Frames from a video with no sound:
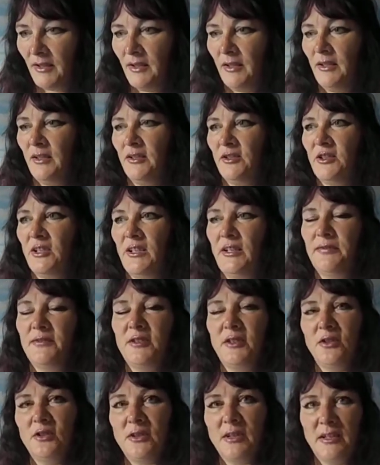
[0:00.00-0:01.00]
So I have
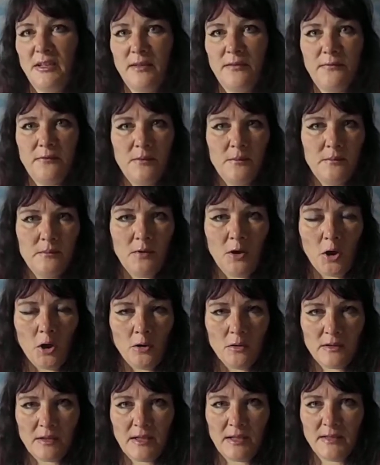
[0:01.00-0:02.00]
to look at it from
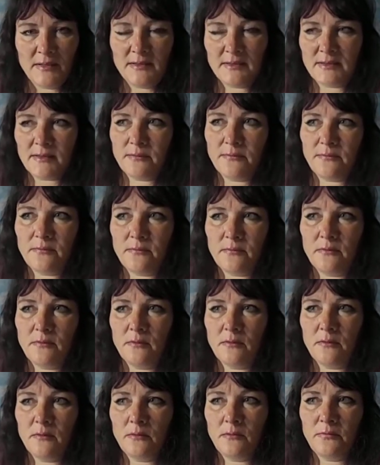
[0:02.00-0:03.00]
all kinds of
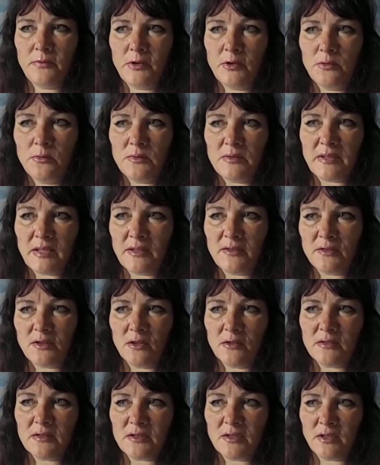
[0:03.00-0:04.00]
views, and
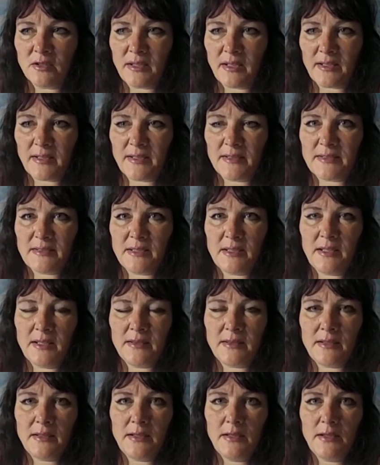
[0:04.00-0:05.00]
also, like I say,
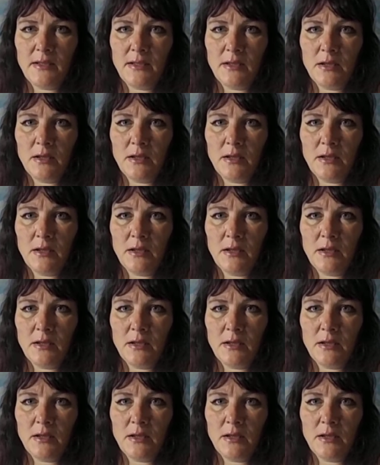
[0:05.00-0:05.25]
the